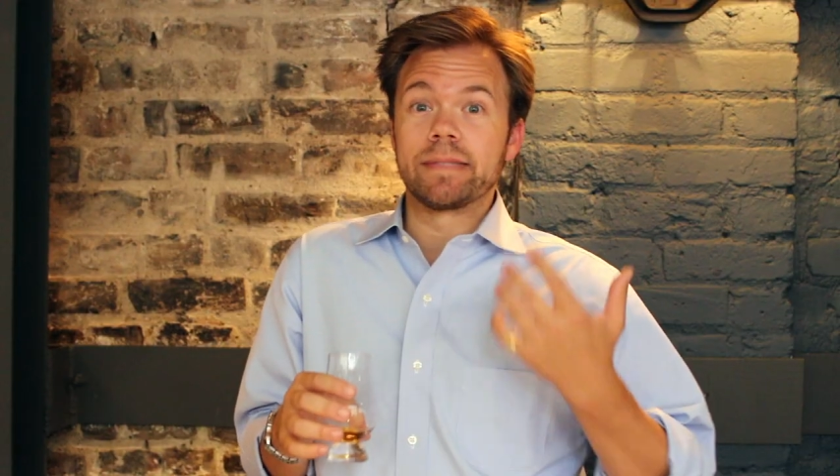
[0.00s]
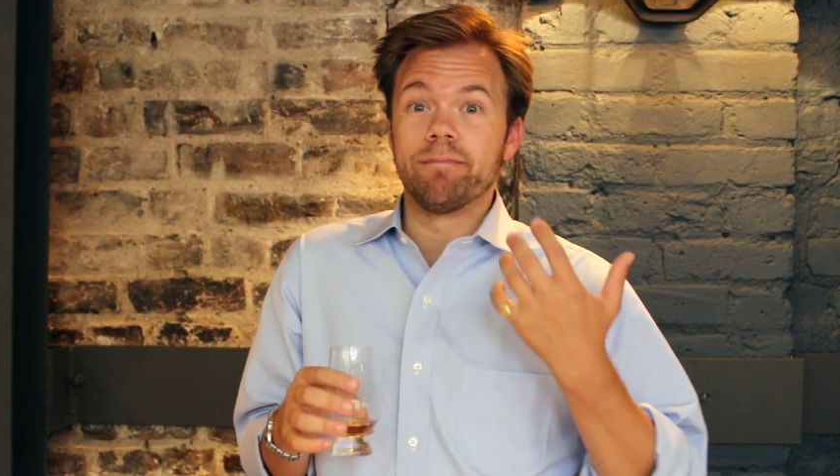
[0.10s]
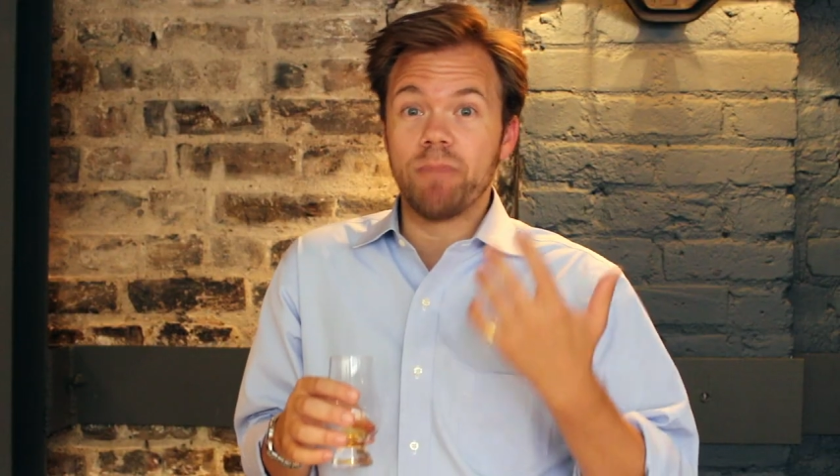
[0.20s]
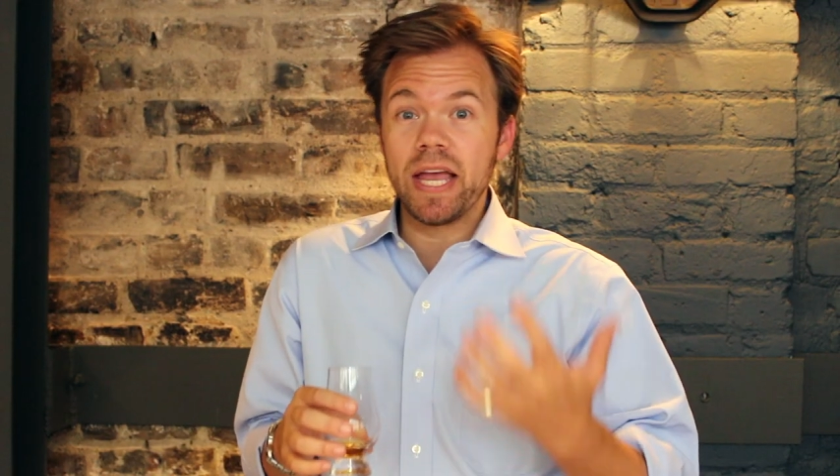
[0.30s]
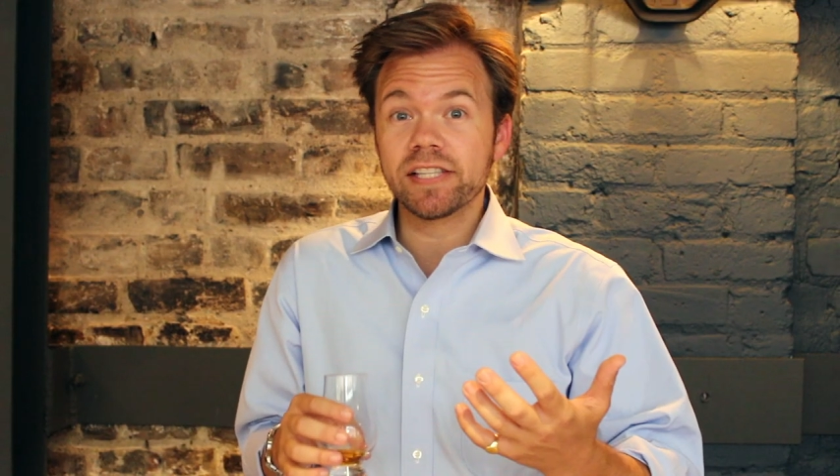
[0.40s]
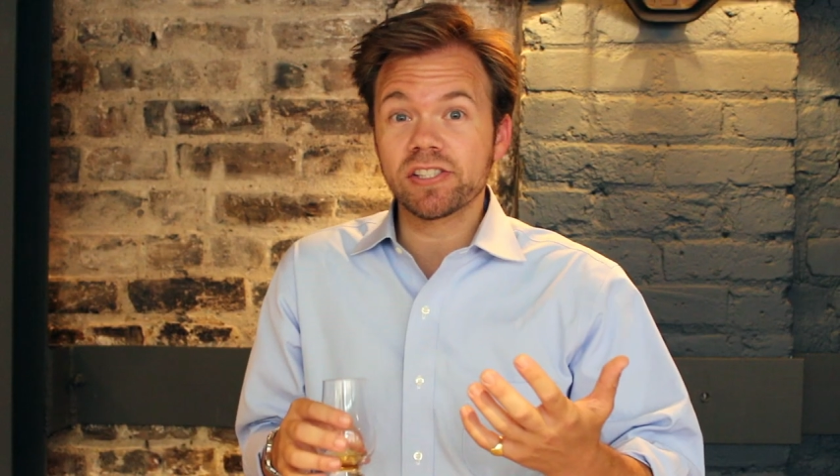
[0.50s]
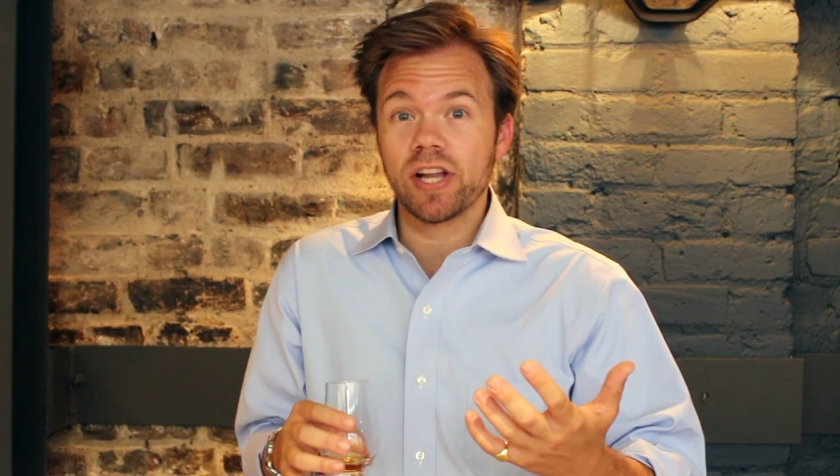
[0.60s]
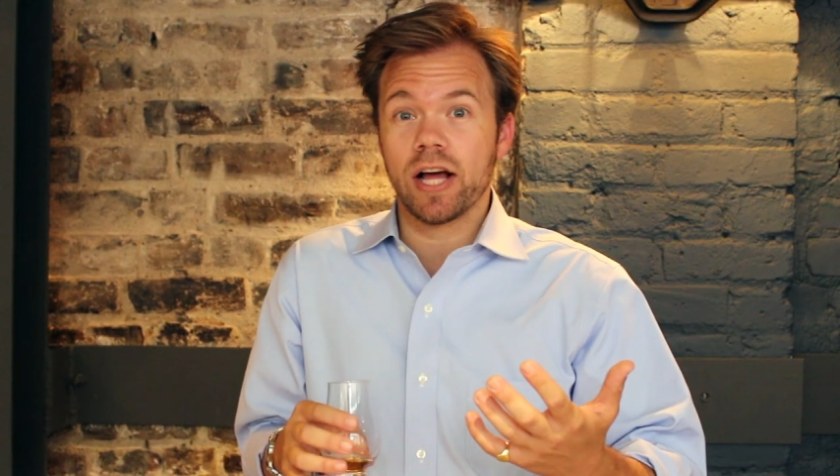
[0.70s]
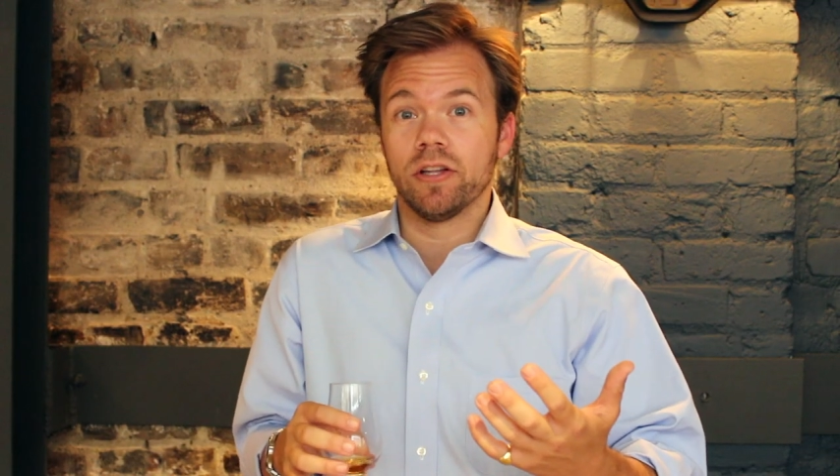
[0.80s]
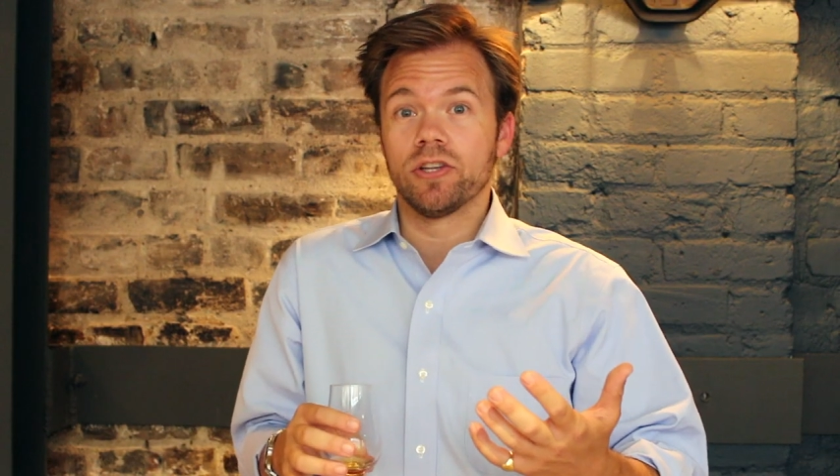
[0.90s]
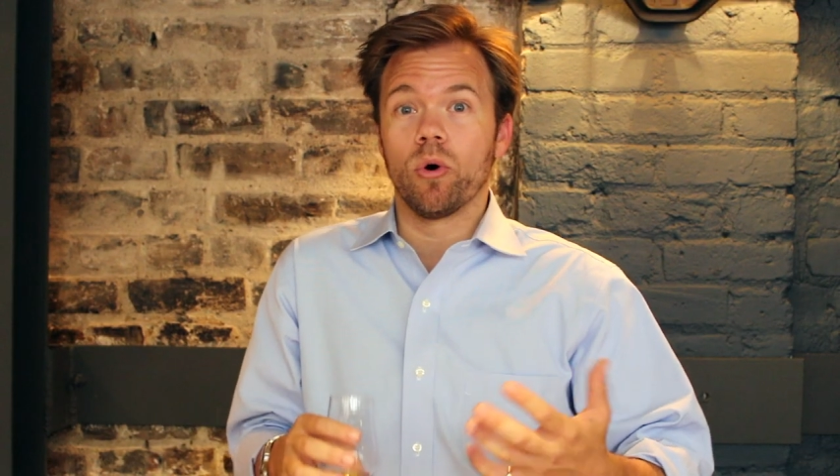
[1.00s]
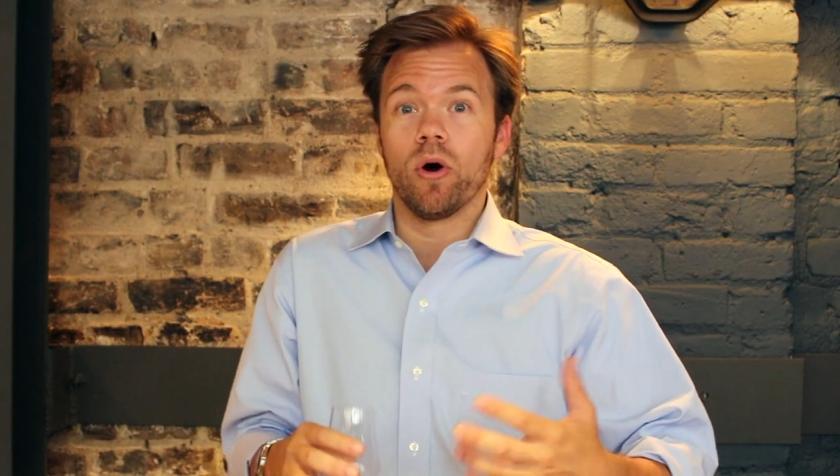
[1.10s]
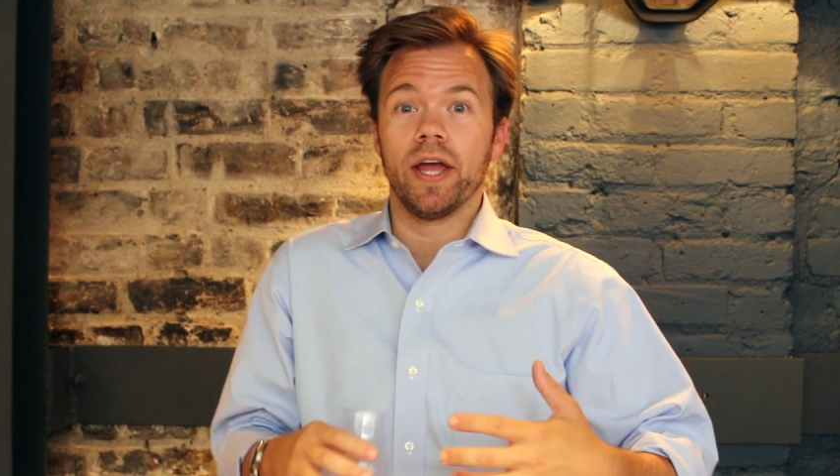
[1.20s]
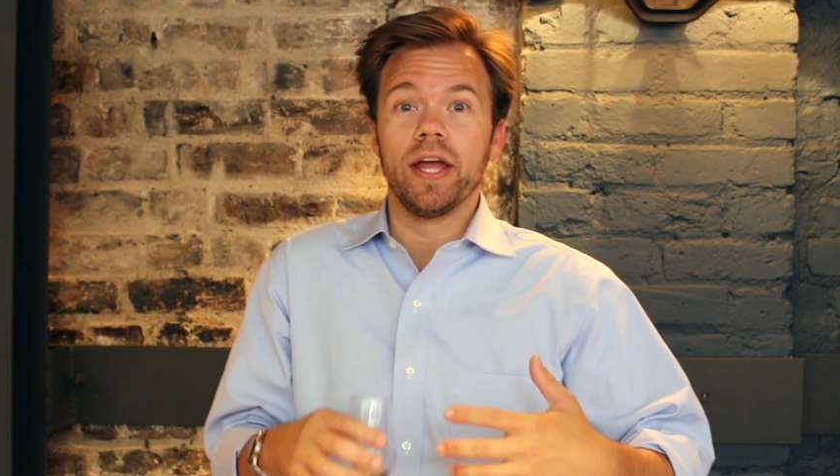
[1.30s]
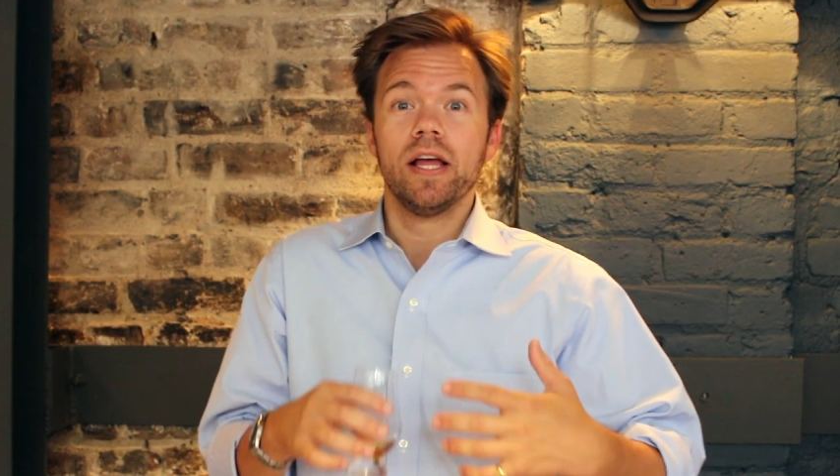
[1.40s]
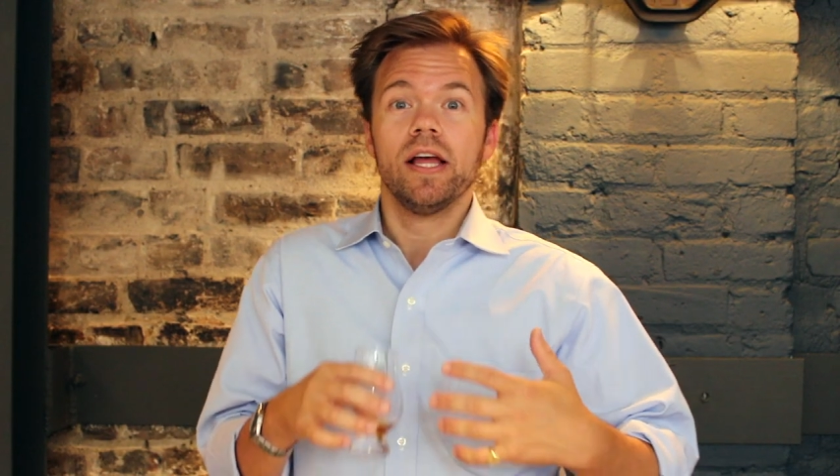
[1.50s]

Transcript: It's based in Illinois,